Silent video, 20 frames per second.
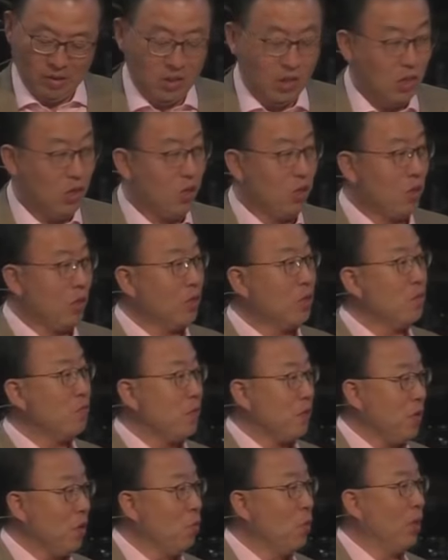Another
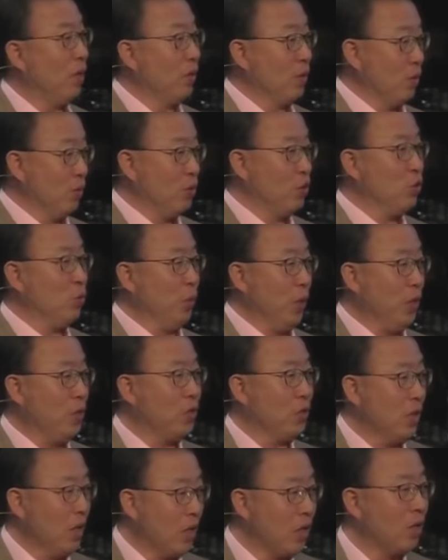very well known speech
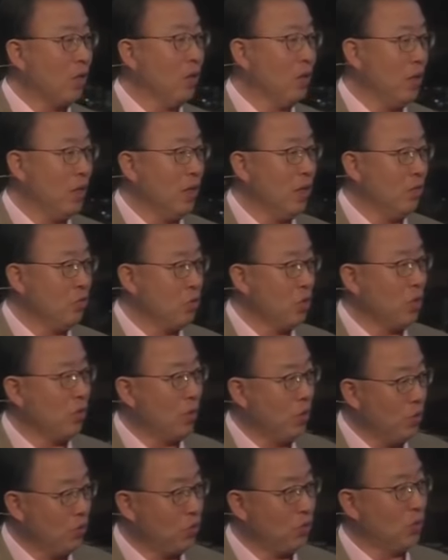in our uh,
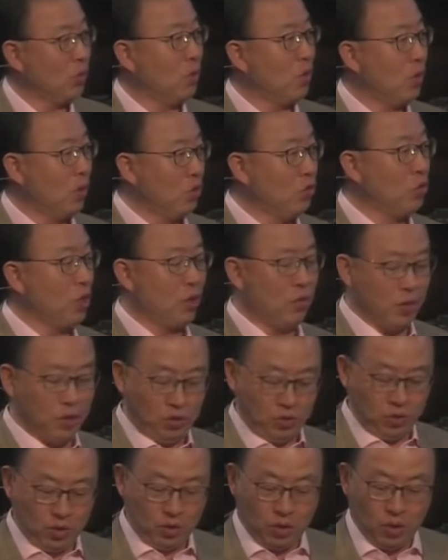generation or a
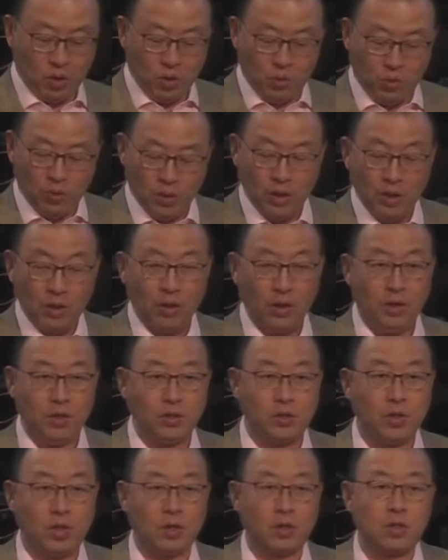generation ago is
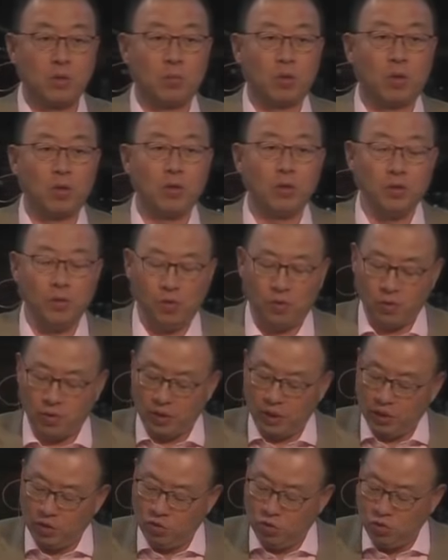Dr. Martin Luther
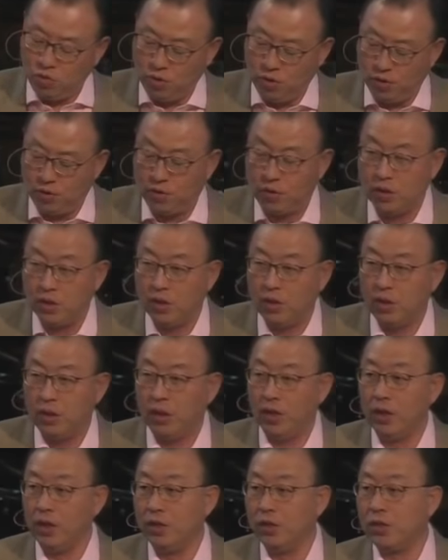King Jr. in
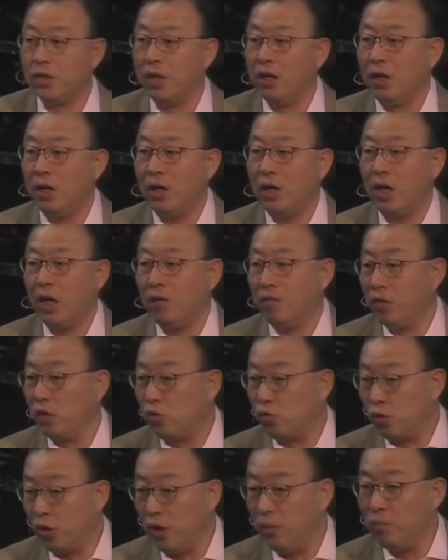his I Have a
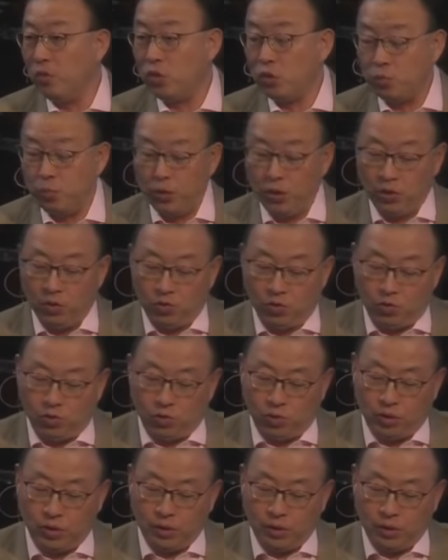Dream speech.